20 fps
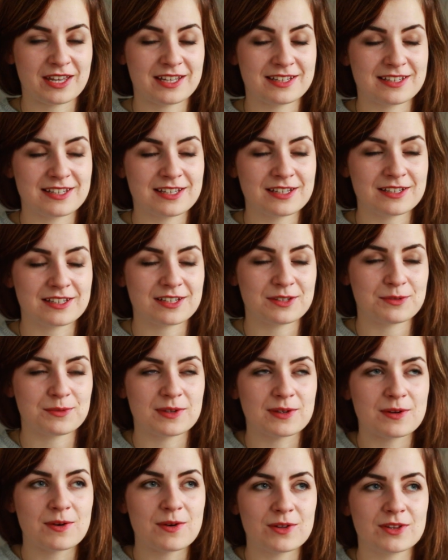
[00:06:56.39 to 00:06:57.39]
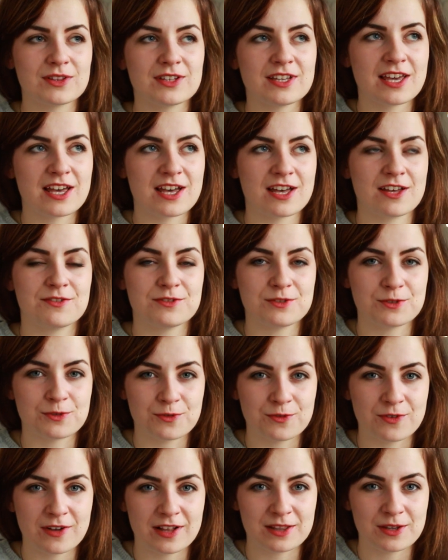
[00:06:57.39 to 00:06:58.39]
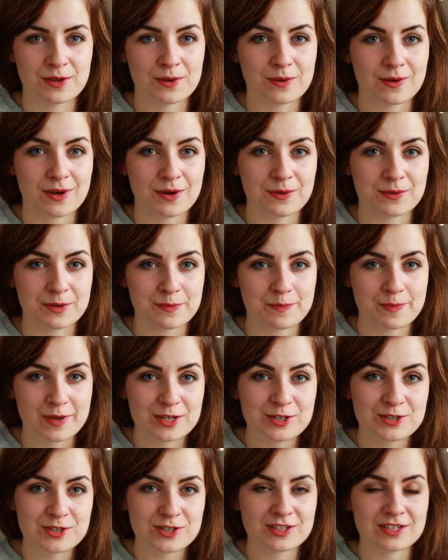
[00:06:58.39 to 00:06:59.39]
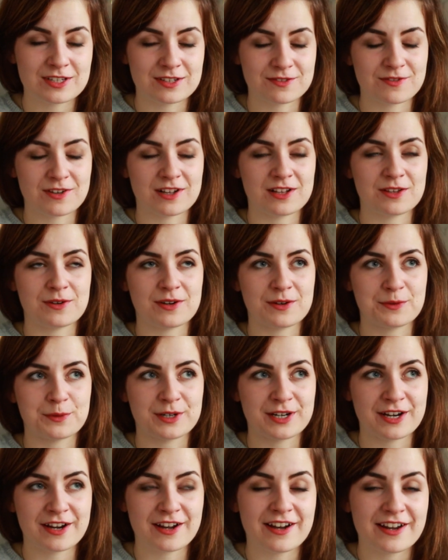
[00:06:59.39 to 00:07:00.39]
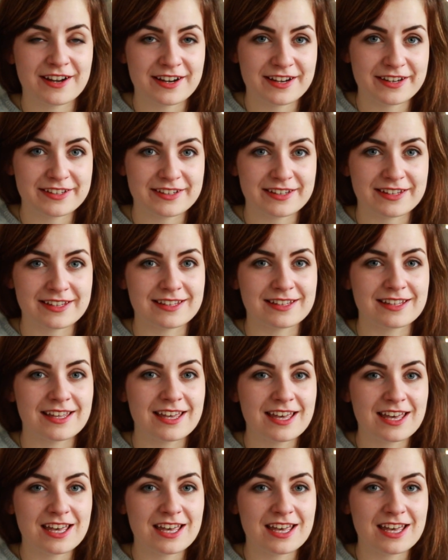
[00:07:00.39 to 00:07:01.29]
I think that we only have to follow our passion and follow our heart and